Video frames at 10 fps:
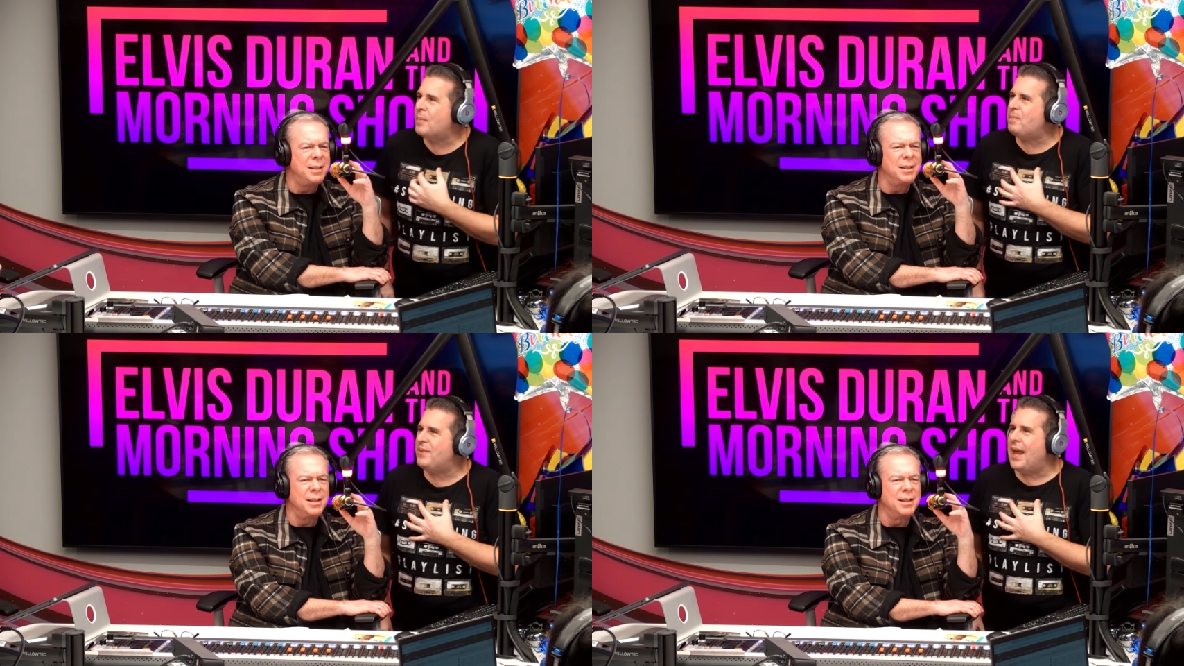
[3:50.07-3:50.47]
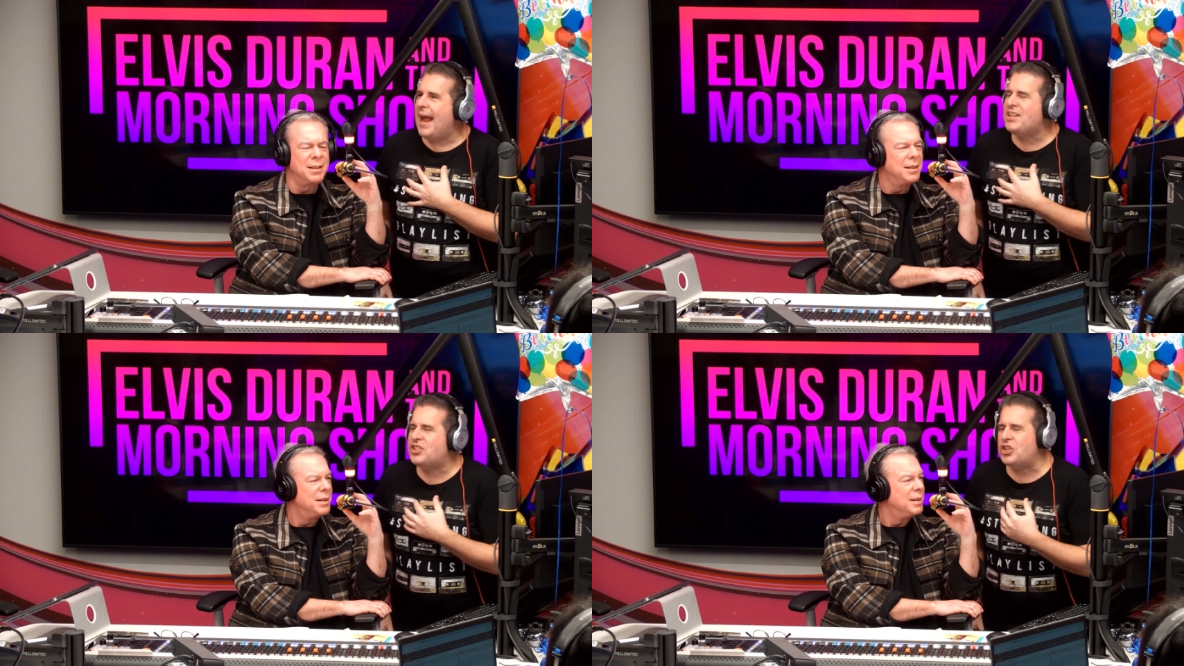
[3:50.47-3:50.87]
Speaker 1: yeah.
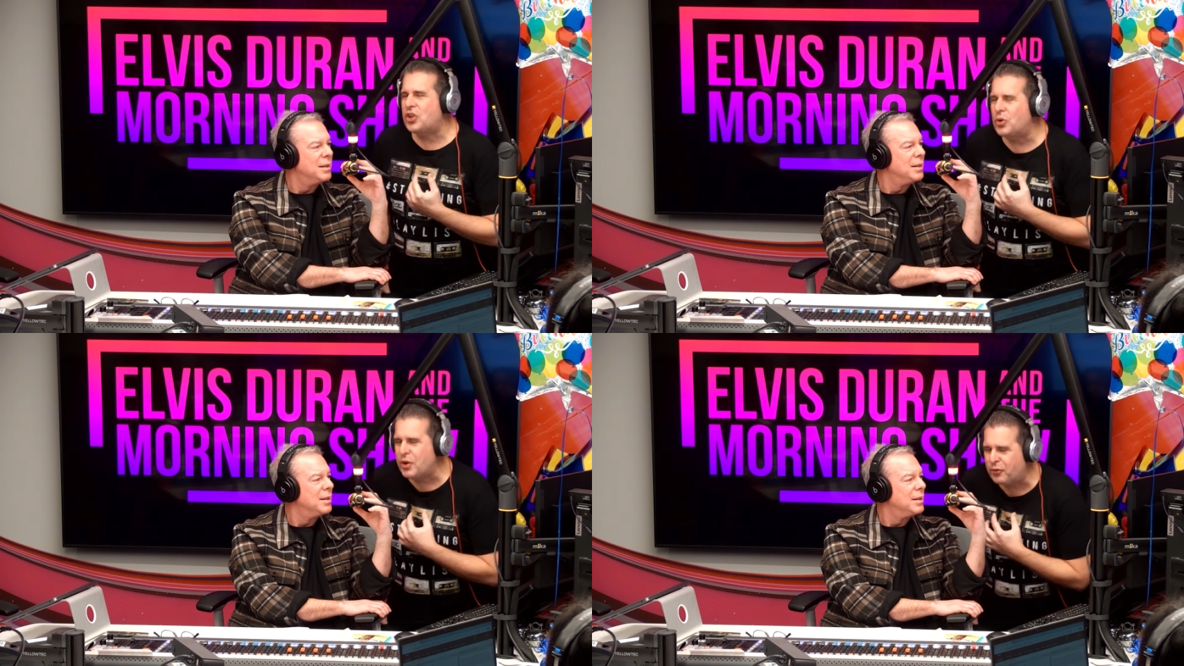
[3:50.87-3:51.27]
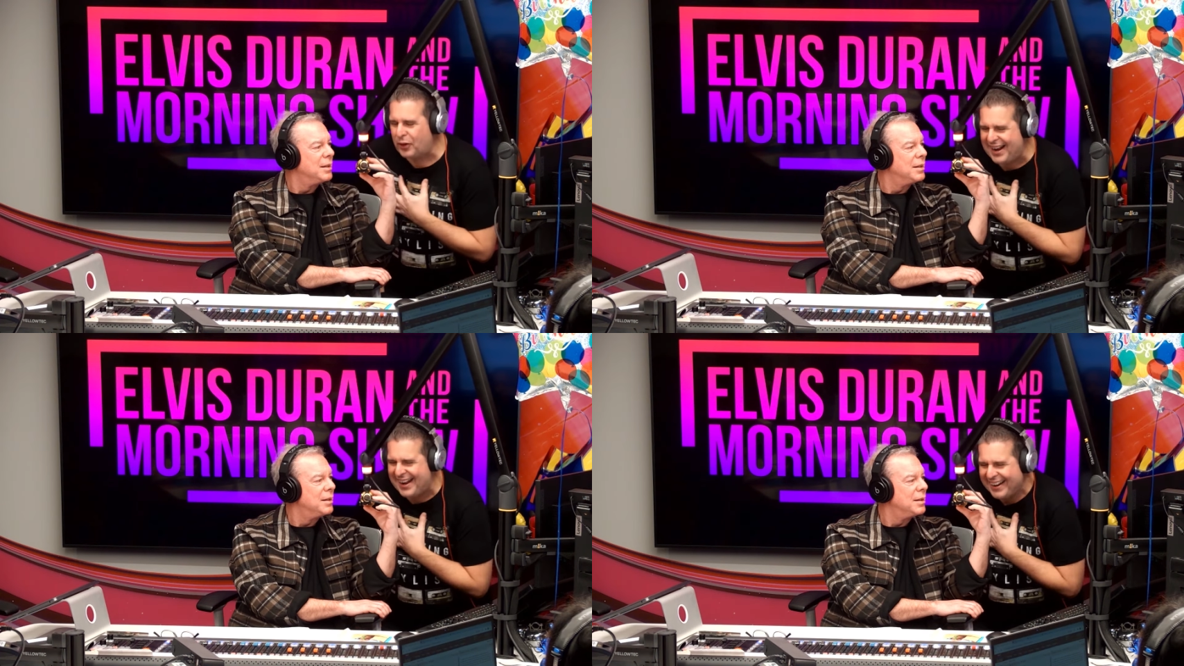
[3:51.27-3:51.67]
It's just so
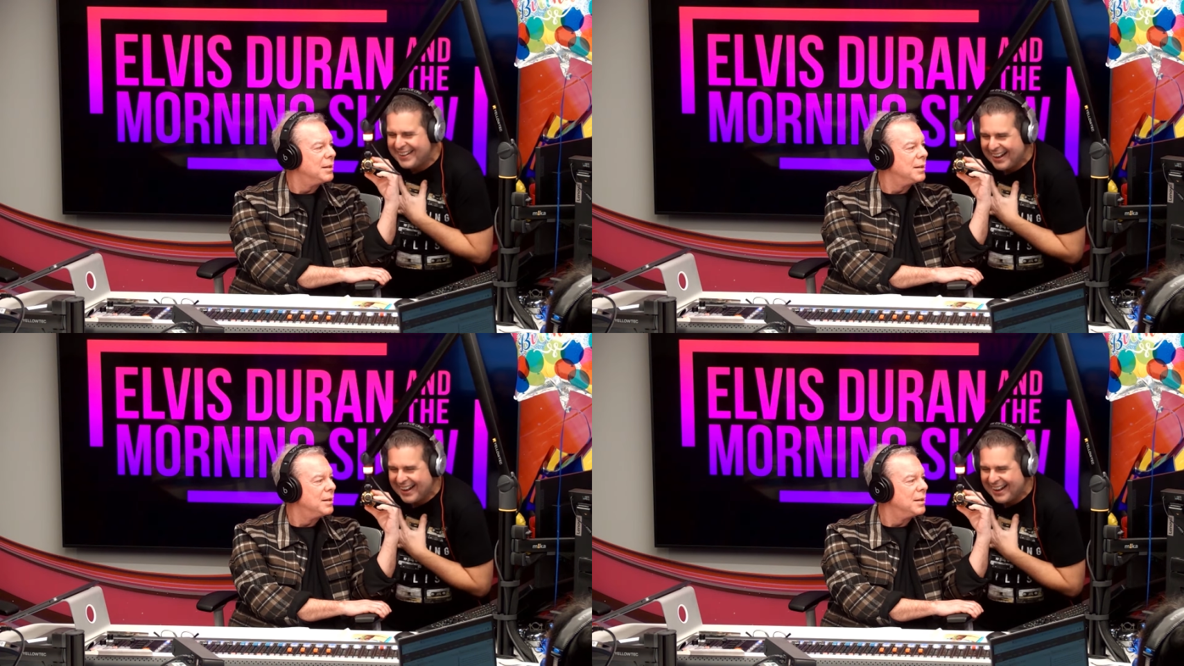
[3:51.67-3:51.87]
deflating